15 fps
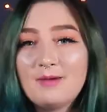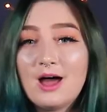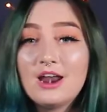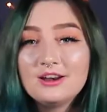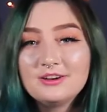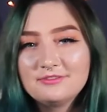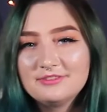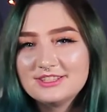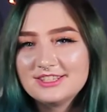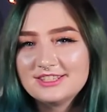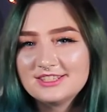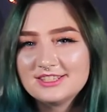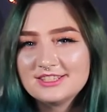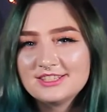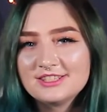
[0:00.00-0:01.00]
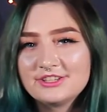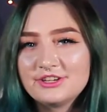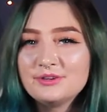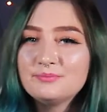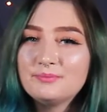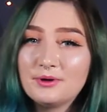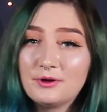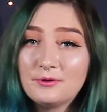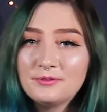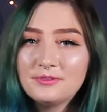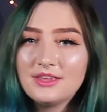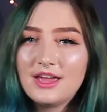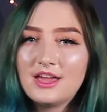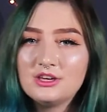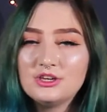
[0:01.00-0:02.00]
Modern physicists learn
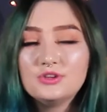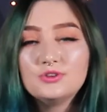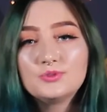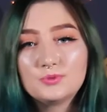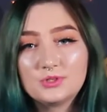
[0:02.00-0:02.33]
both and use